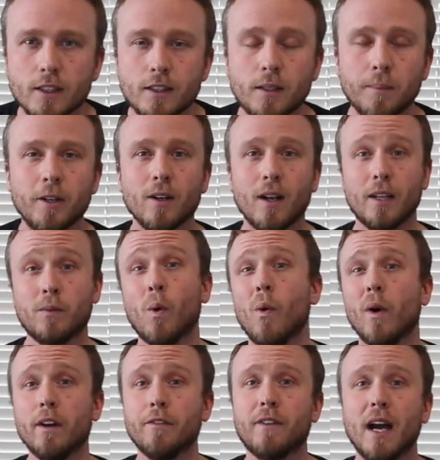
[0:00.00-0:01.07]
Some of you are like, well,
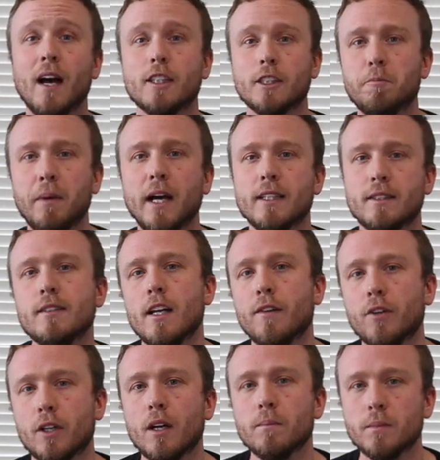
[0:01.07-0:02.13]
what if God's best
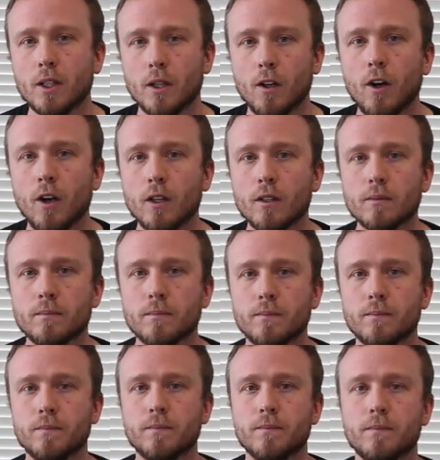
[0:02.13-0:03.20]
never comes along?
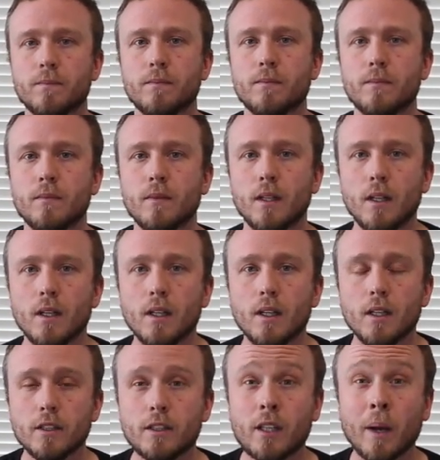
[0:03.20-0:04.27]

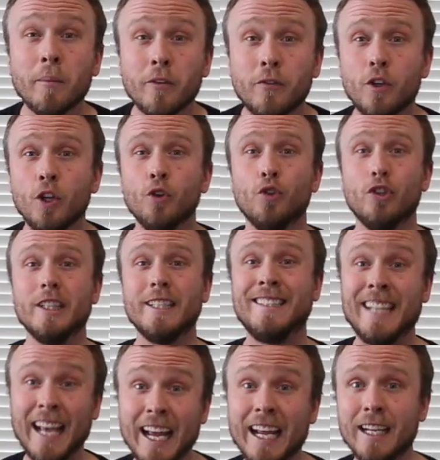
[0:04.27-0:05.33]
Some of you
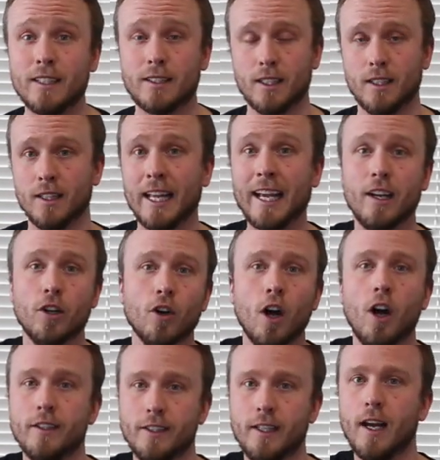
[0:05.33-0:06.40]
date later
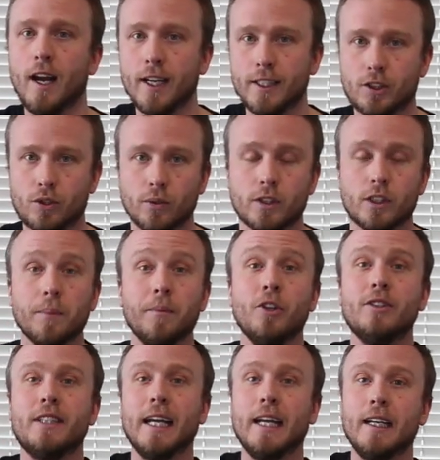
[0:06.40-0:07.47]
on in high school. Some of
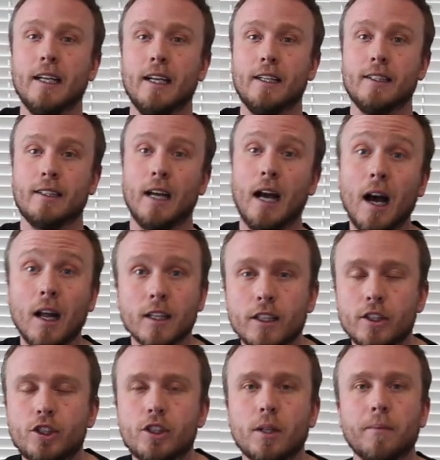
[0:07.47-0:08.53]
you date in
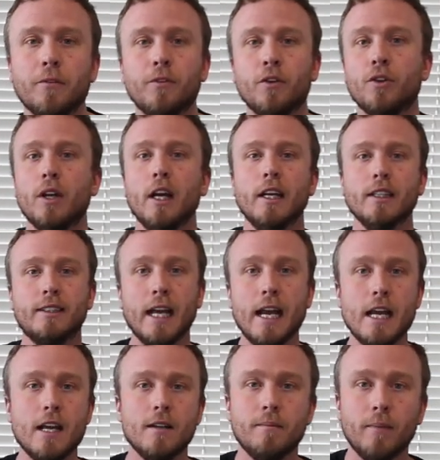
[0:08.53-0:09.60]
college. Some of you
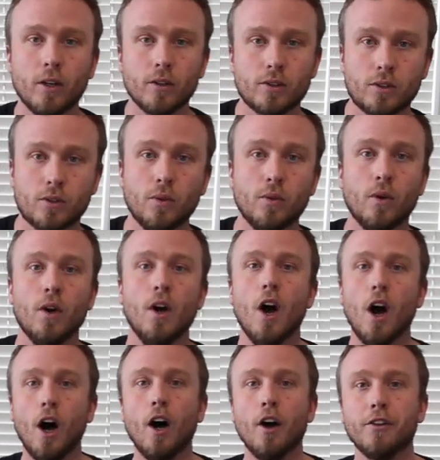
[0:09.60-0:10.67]
date in middle school.
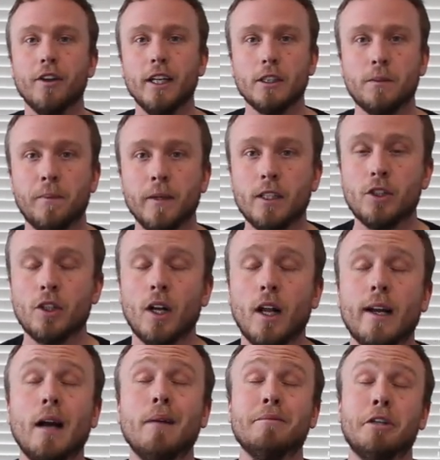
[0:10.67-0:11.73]
All this because you're
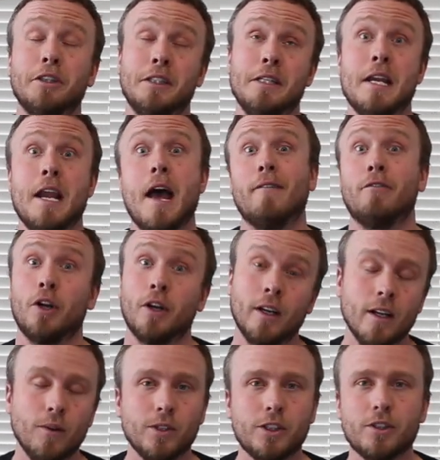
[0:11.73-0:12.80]
like, I'm just never
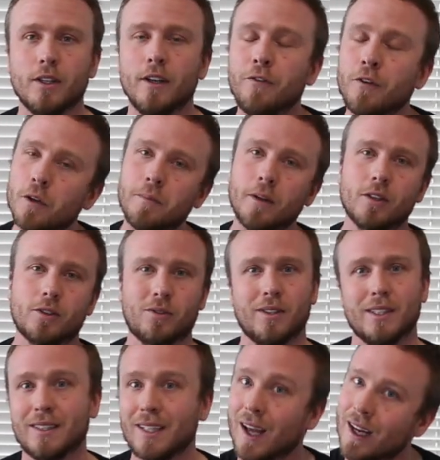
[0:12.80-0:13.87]
good. Which, if you're in middle
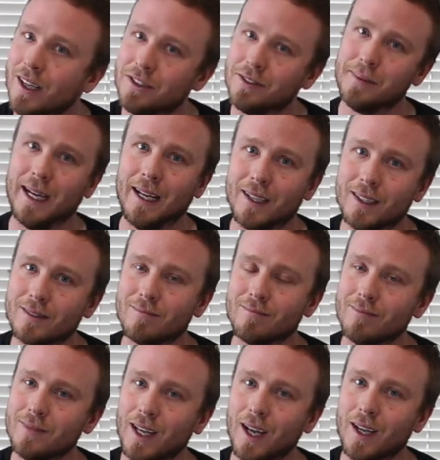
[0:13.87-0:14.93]
school, it's kind of dramatic,
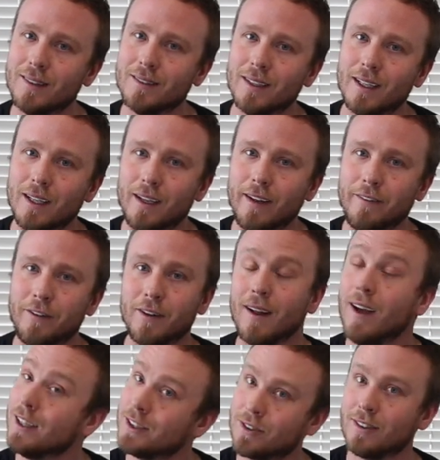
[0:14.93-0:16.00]
okay? If you're
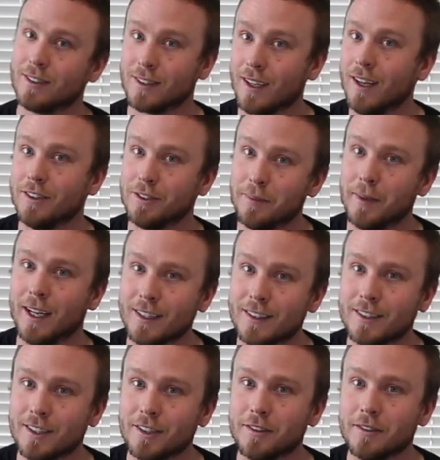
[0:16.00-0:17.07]
in high school, it's kind of
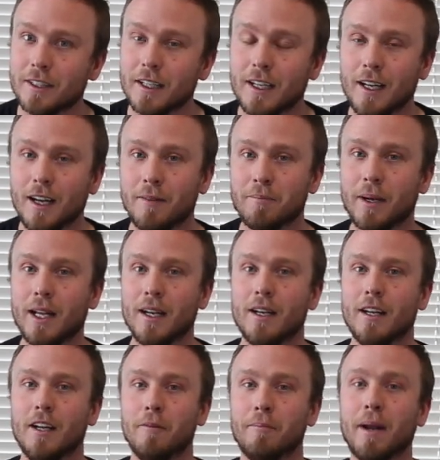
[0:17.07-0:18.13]
dramatic too.
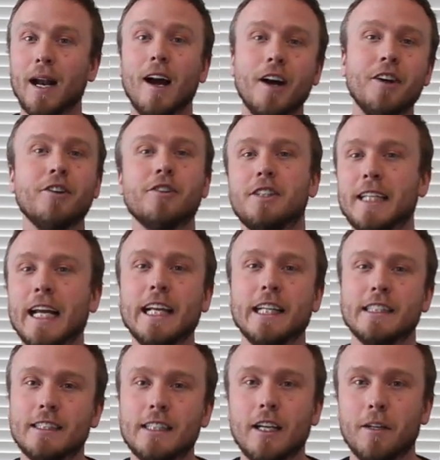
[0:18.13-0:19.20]
But I
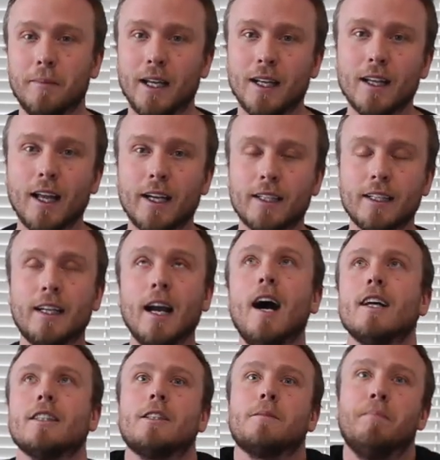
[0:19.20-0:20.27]
understand the sentiment, like
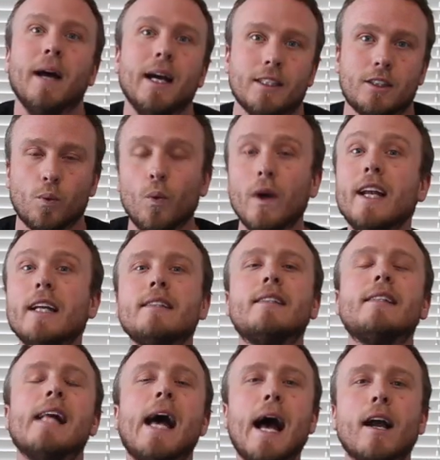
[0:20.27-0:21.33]
God's best. When
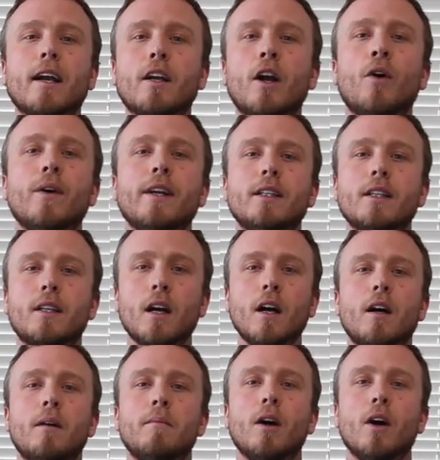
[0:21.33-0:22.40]
is that going to
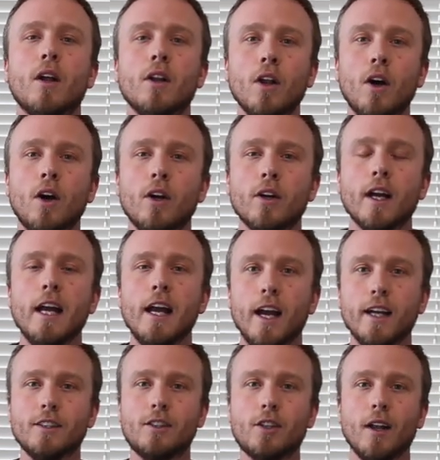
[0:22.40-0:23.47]
come along?
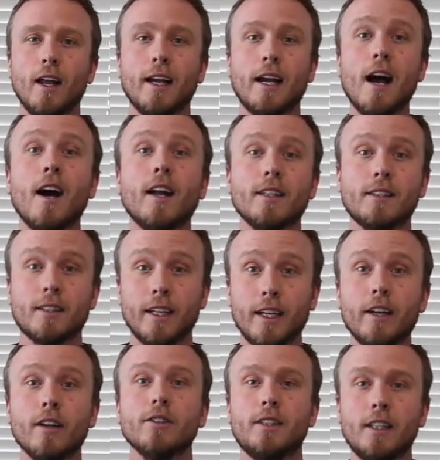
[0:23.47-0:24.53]
And so, like, honestly,
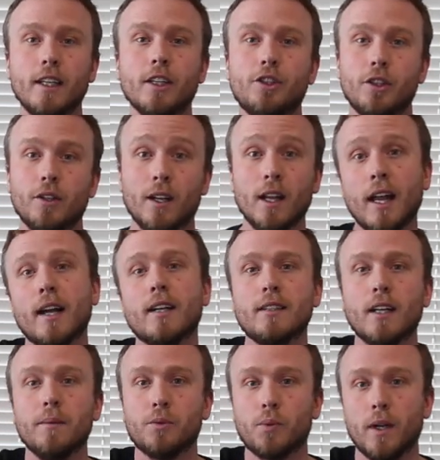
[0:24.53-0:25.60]
here's the issue. A lot of
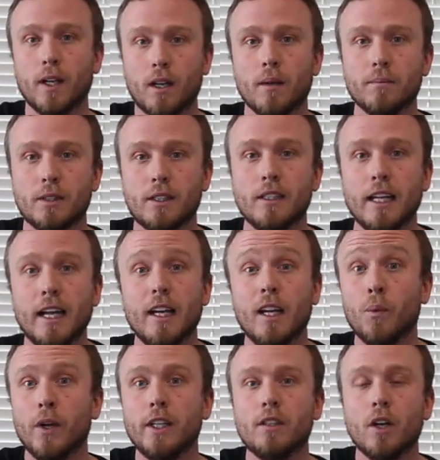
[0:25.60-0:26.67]
times when it comes to
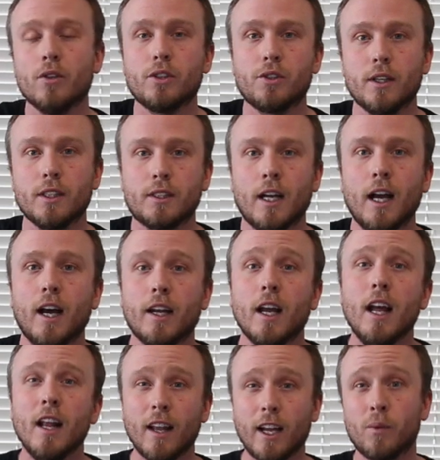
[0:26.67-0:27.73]
dating, we don't trust God.
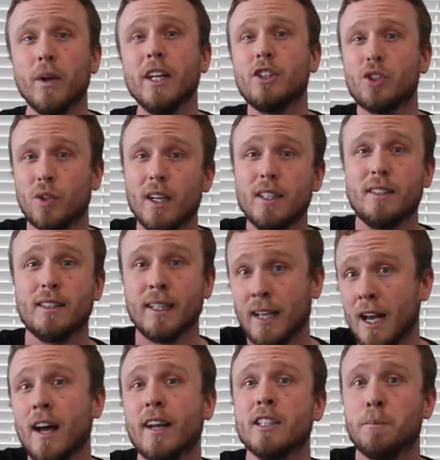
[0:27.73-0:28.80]
Like, we trust that
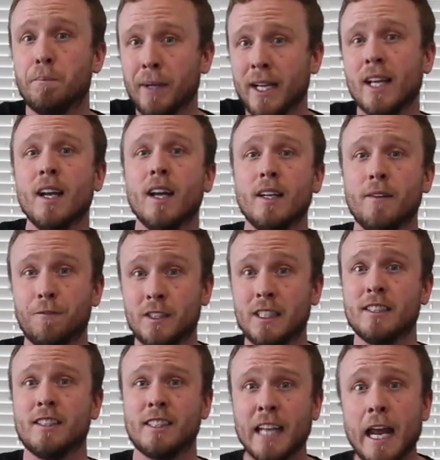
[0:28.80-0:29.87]
God is big enough
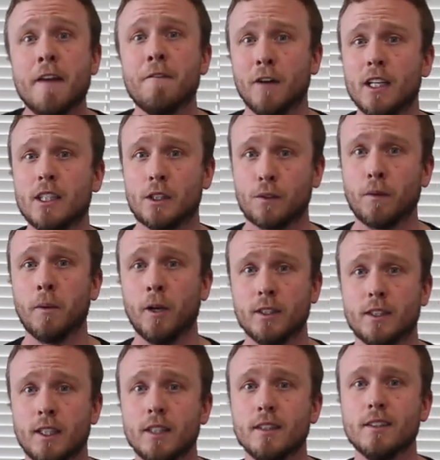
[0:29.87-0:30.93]
to save us from our
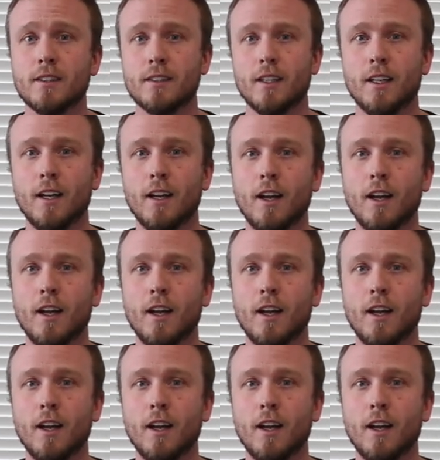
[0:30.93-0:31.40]
sins.